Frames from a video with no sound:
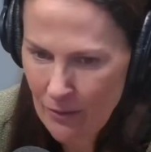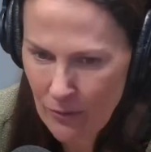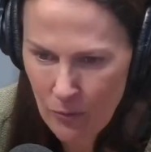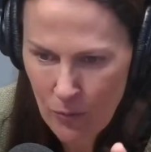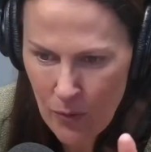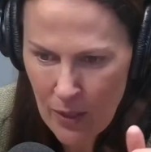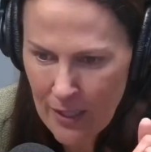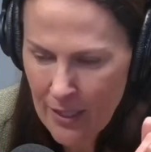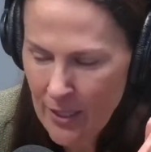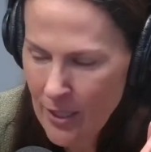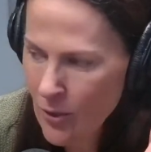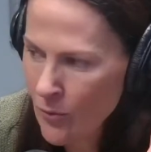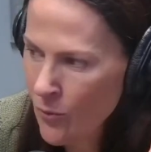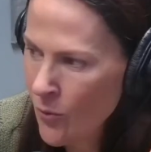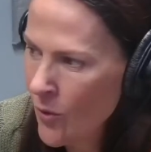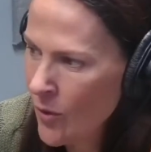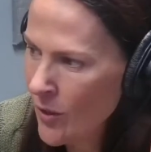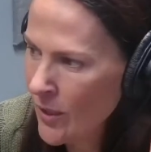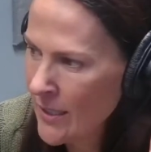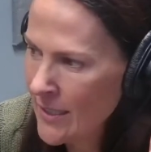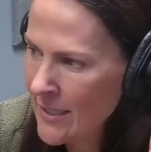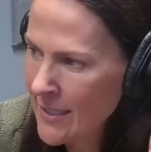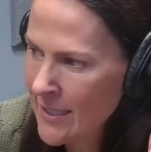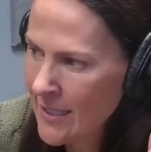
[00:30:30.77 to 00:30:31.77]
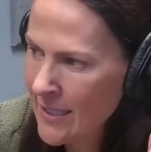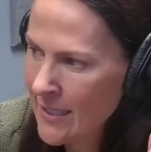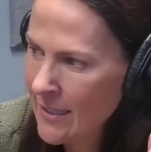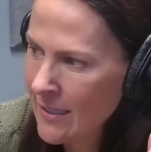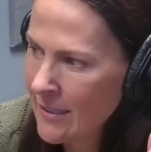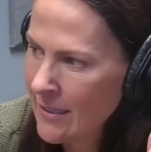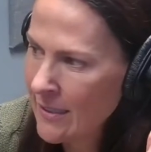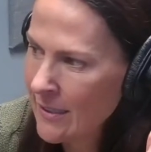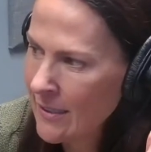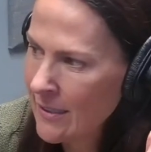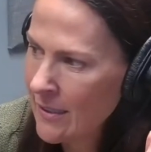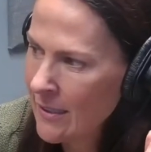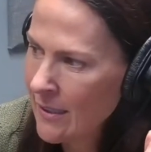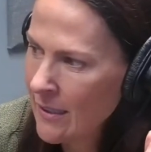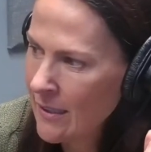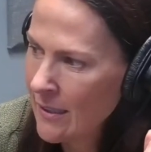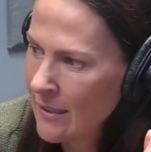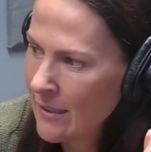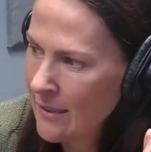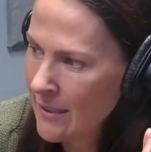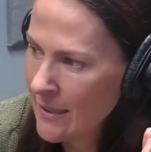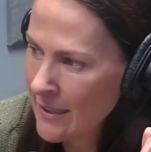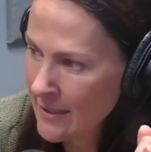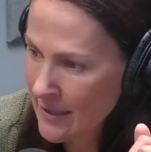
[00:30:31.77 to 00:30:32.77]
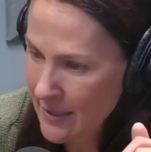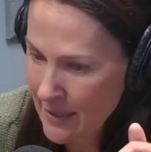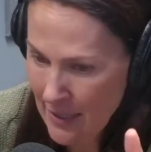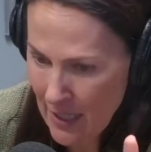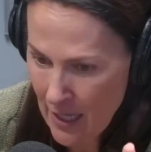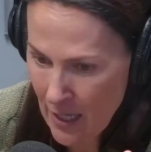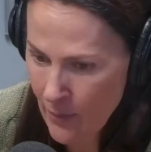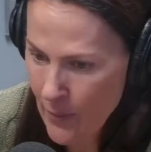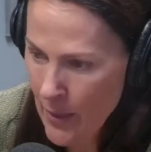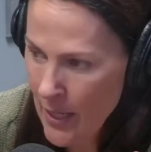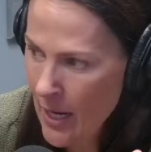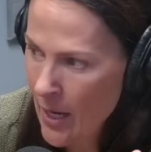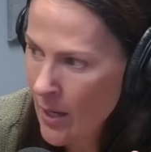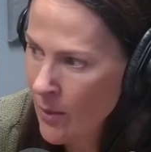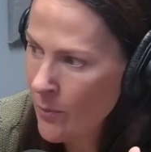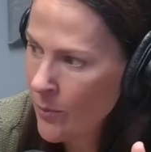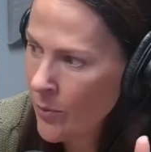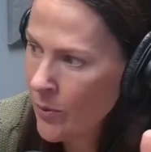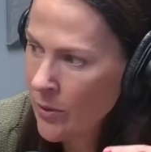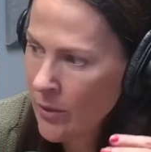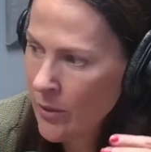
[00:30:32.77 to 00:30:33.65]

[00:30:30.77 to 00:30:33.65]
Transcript: 1-year warranty is coming up.